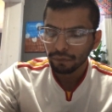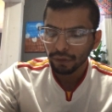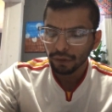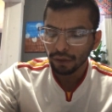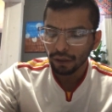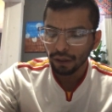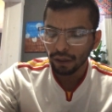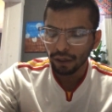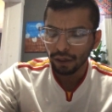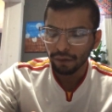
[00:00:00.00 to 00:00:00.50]

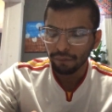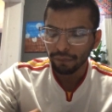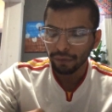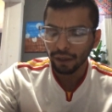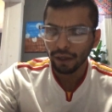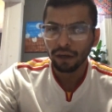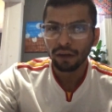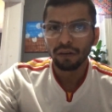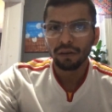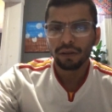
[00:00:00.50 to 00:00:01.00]

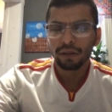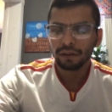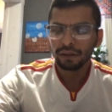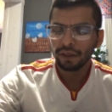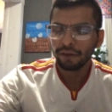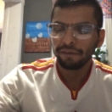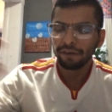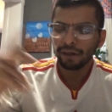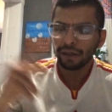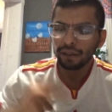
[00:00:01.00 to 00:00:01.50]
Another
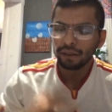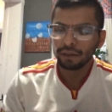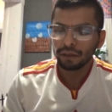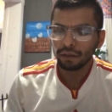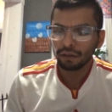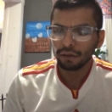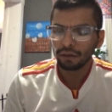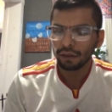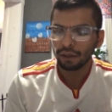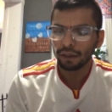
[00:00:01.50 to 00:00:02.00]

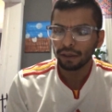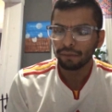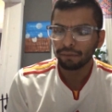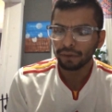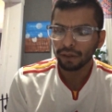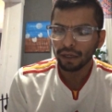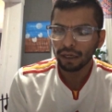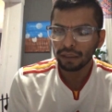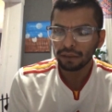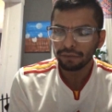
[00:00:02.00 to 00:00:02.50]
definition
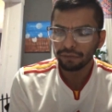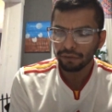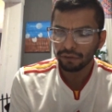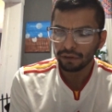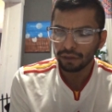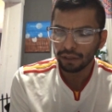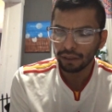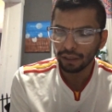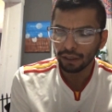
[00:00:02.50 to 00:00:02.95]
comes from the